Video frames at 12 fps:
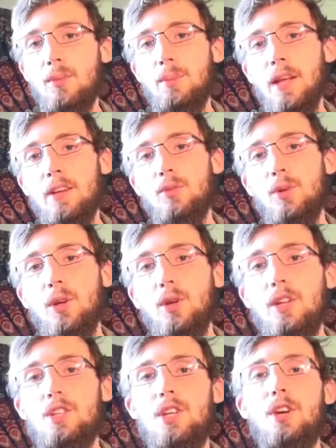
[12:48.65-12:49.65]
a place where you
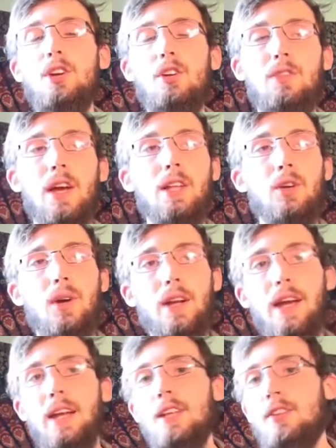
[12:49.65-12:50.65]
can share your value
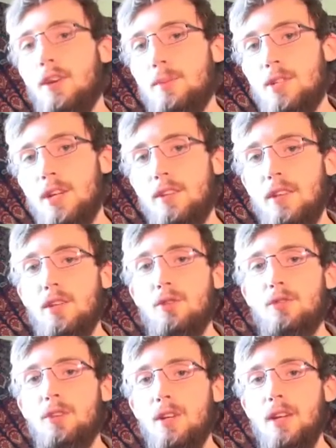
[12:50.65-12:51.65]
on any subject that you
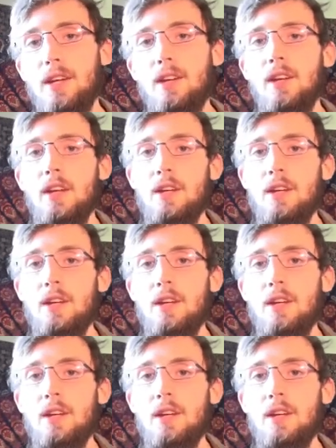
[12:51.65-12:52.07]
feel like